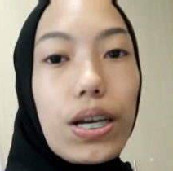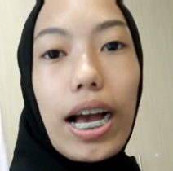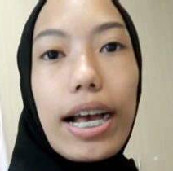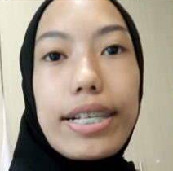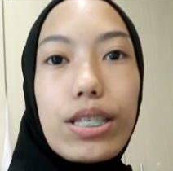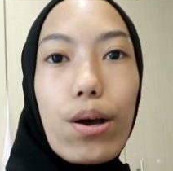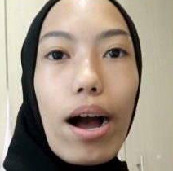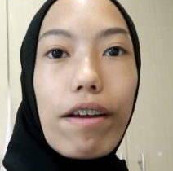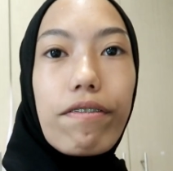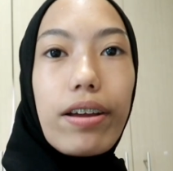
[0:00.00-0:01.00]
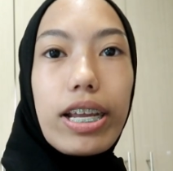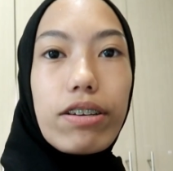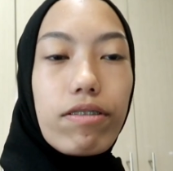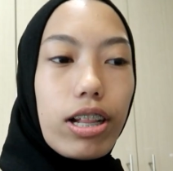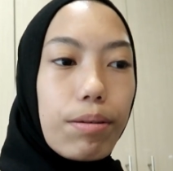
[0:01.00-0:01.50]
So guys, so I
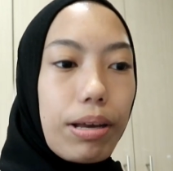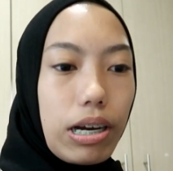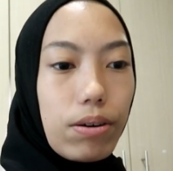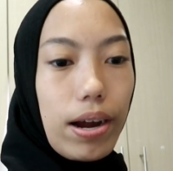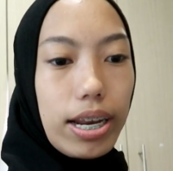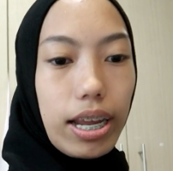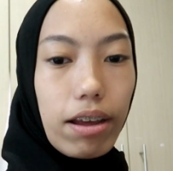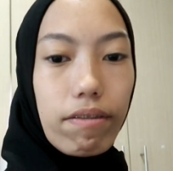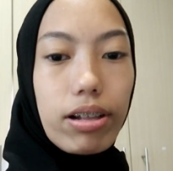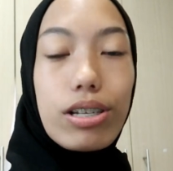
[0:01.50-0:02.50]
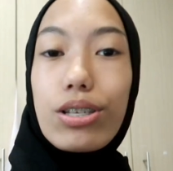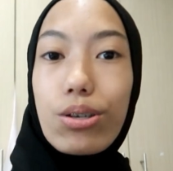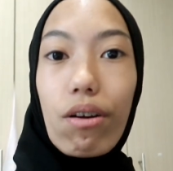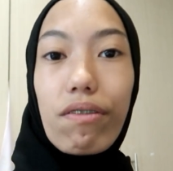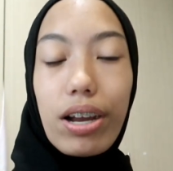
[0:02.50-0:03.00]
finished filming already. It feels
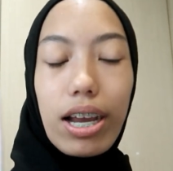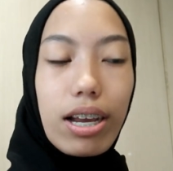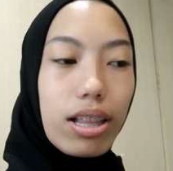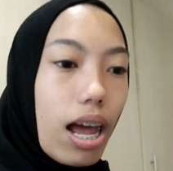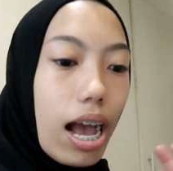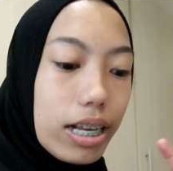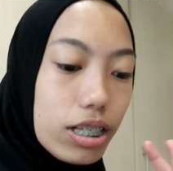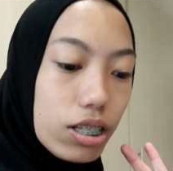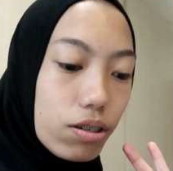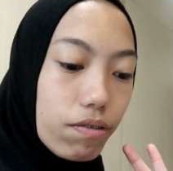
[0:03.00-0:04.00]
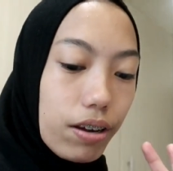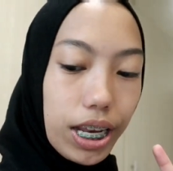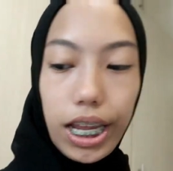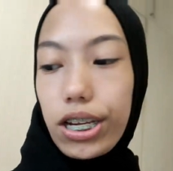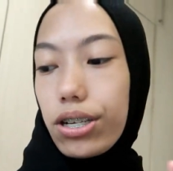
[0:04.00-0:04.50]
so freaking nice to
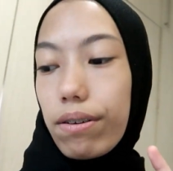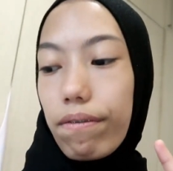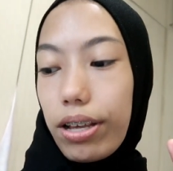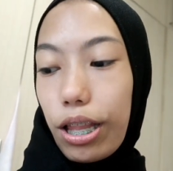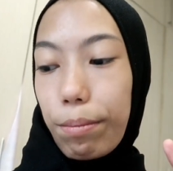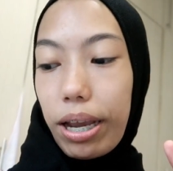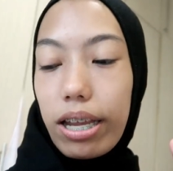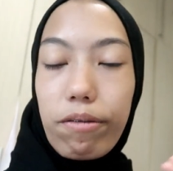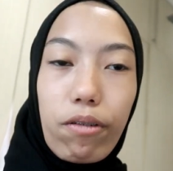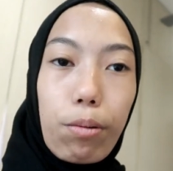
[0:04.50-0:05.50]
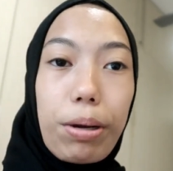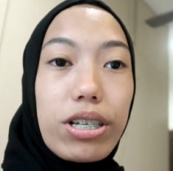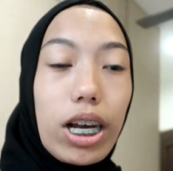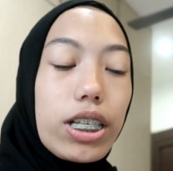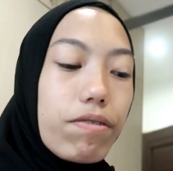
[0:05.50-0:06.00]
finish filming for
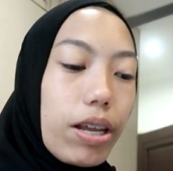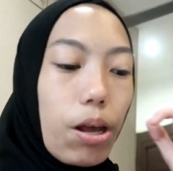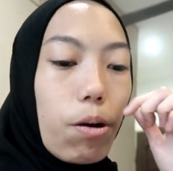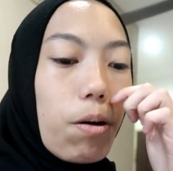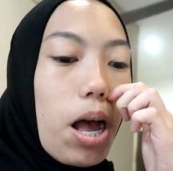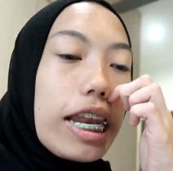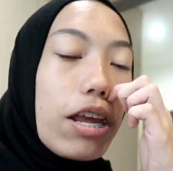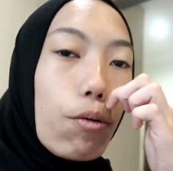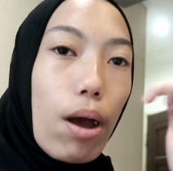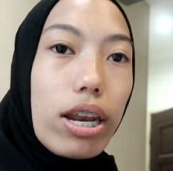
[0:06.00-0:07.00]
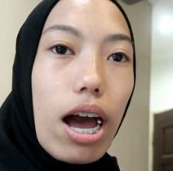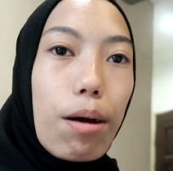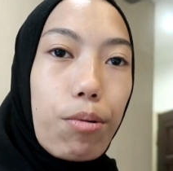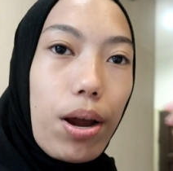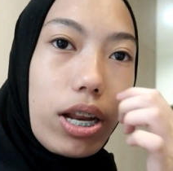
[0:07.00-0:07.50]
Min Chang's video. And it went
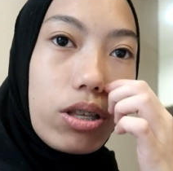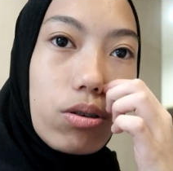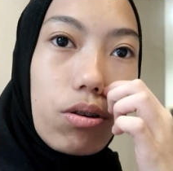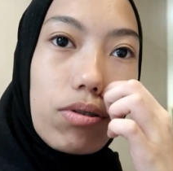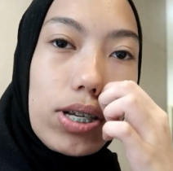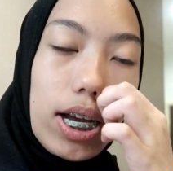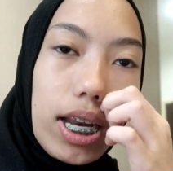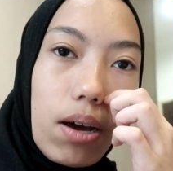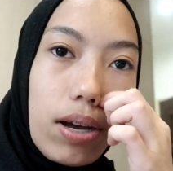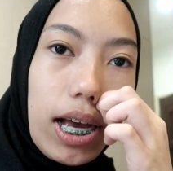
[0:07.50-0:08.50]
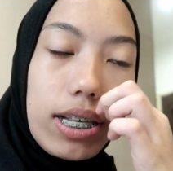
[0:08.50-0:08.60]
up already, so go check it out